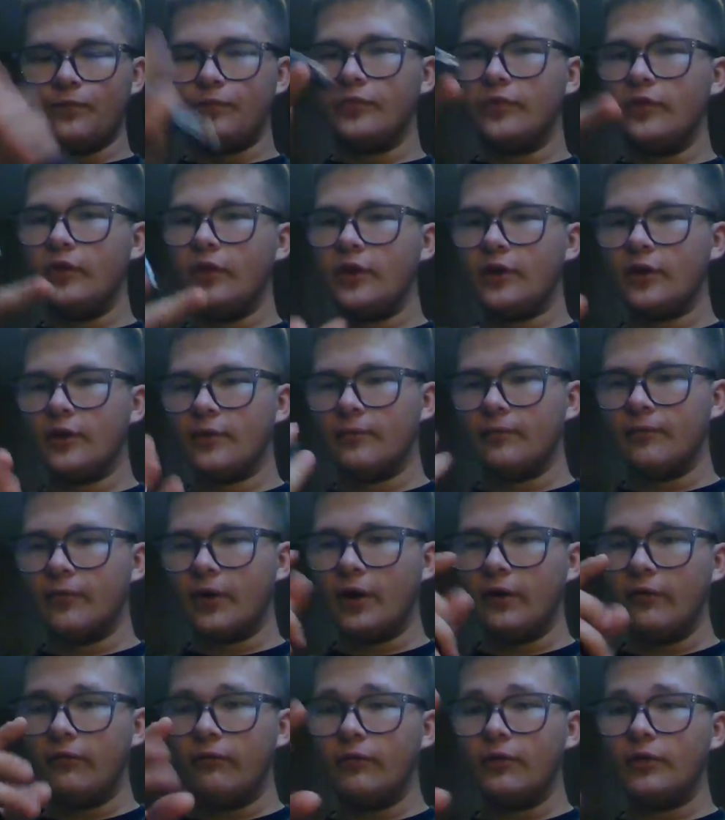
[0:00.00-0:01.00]
yeah,
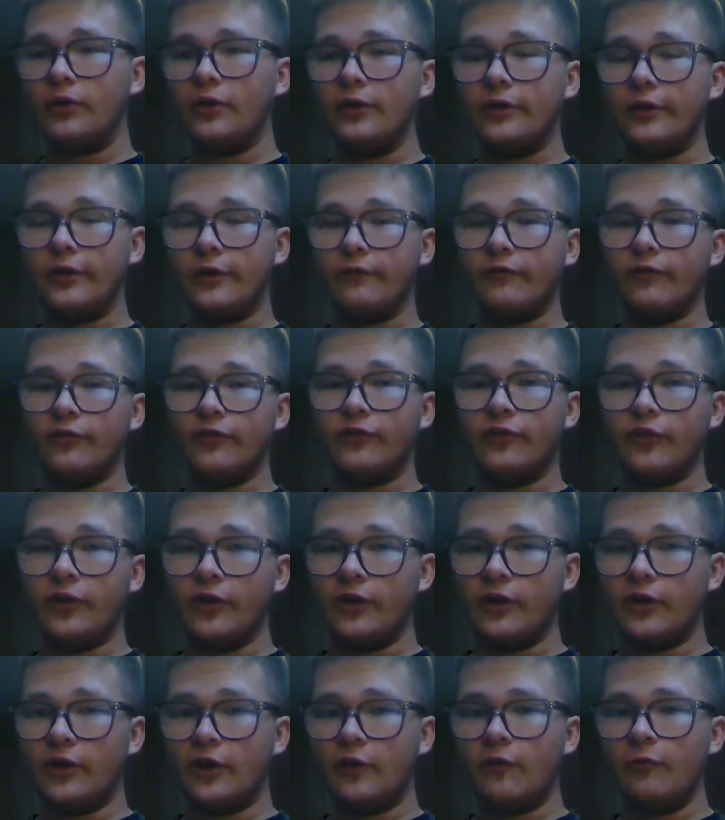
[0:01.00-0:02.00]
I really love this
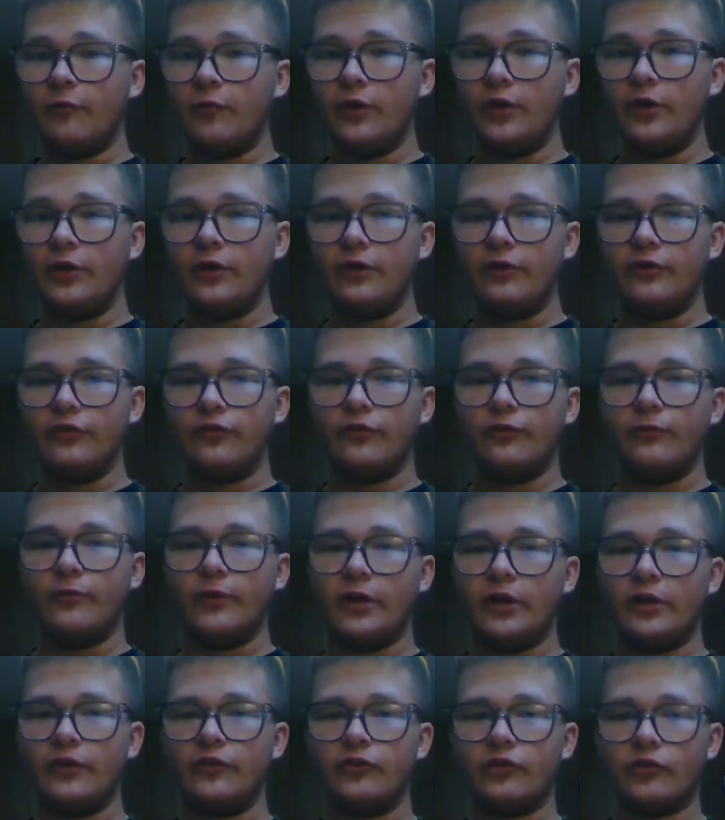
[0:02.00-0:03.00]
thing. I've been into
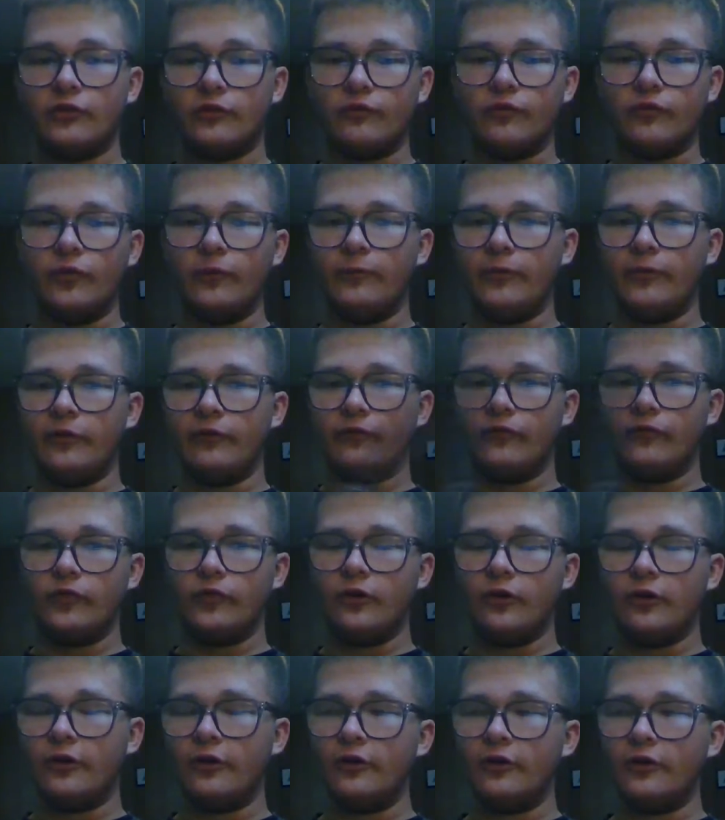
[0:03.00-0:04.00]
balisong flipping
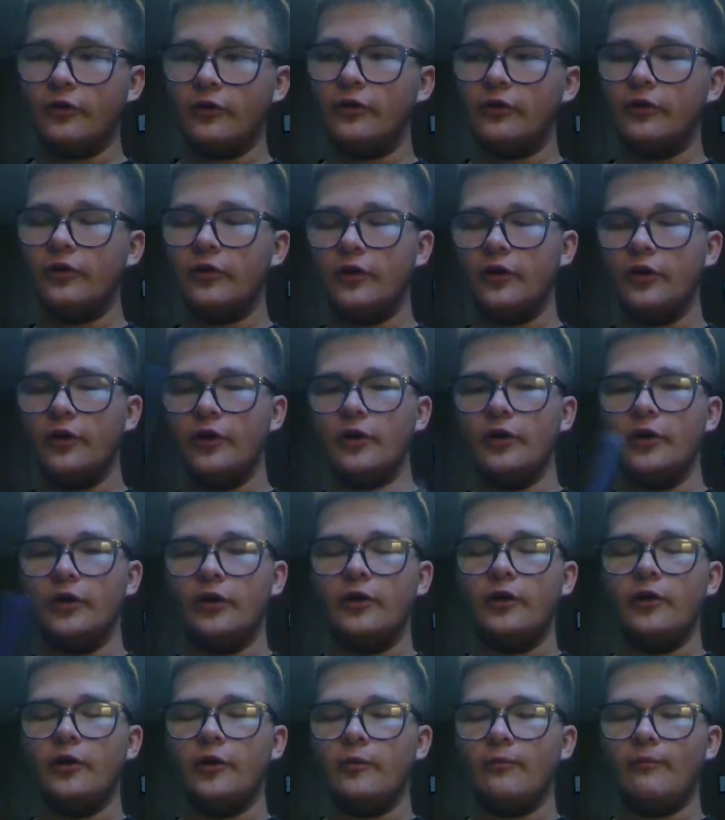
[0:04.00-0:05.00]
for
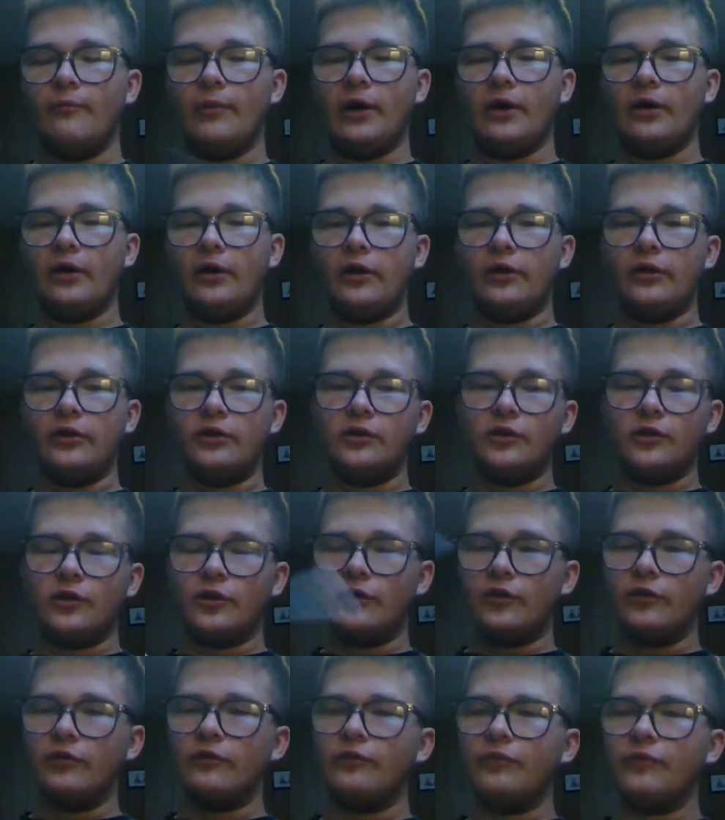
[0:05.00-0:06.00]
about a
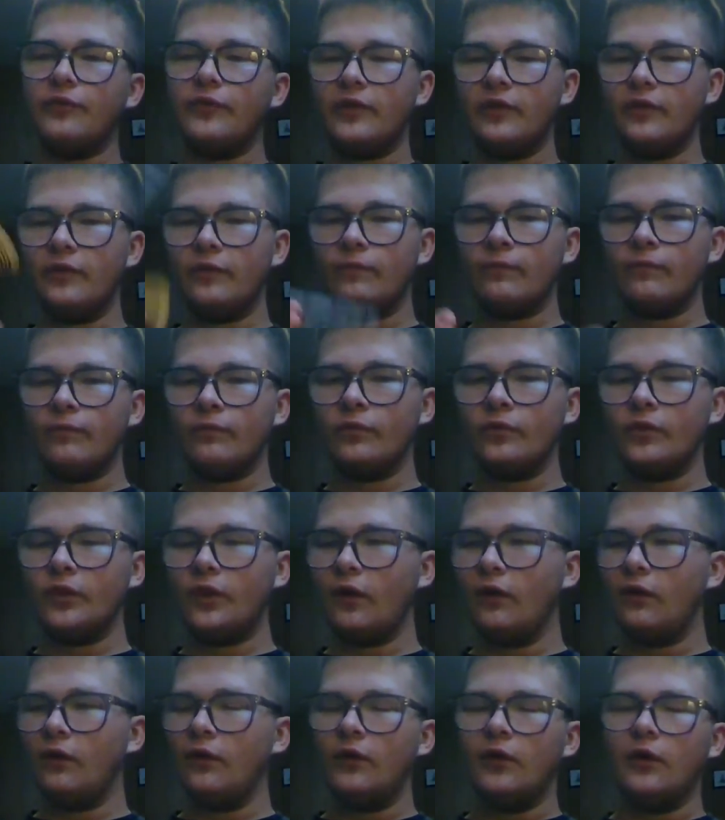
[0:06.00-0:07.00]
year,
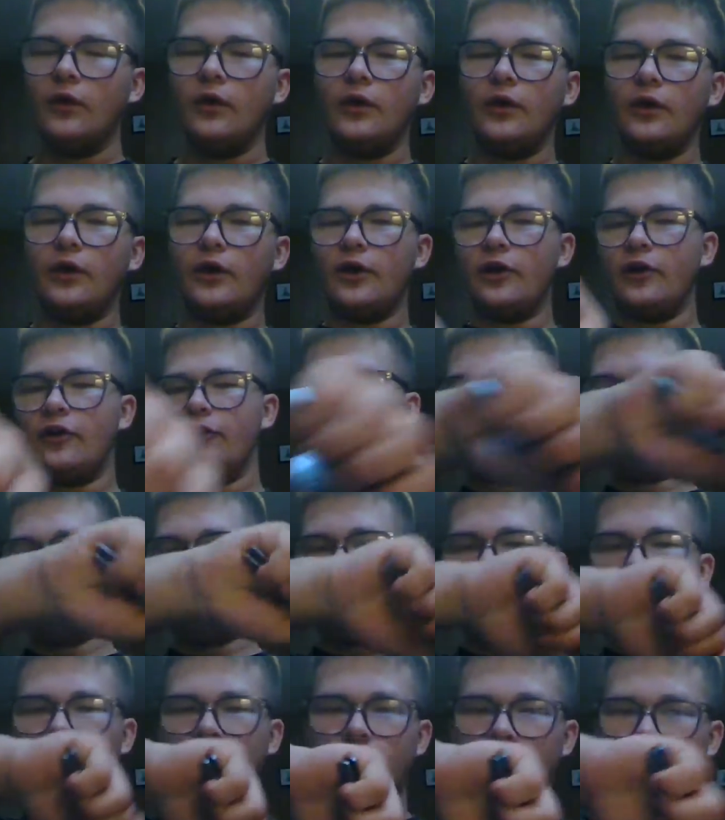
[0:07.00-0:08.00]
I was
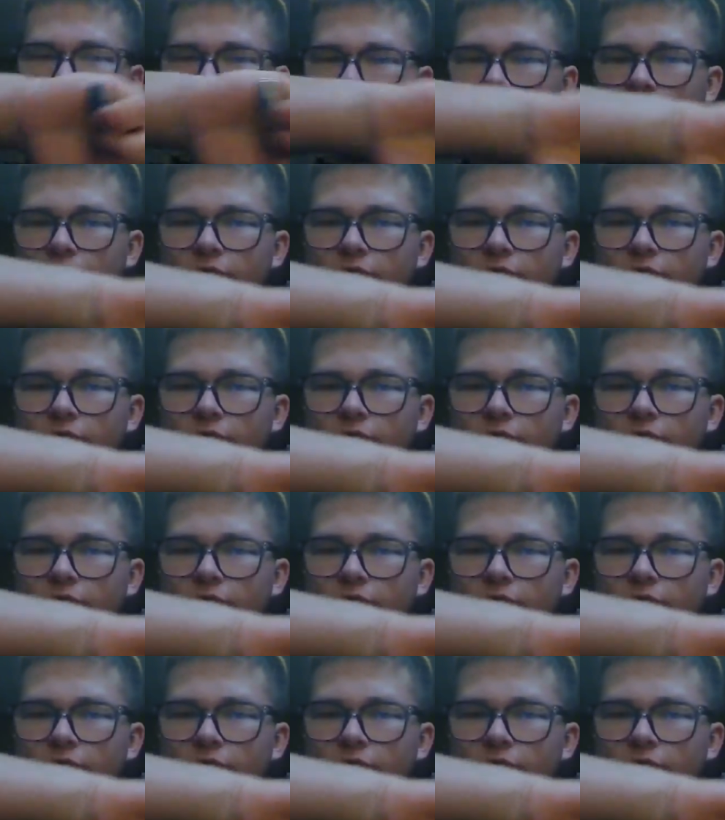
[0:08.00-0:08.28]
watching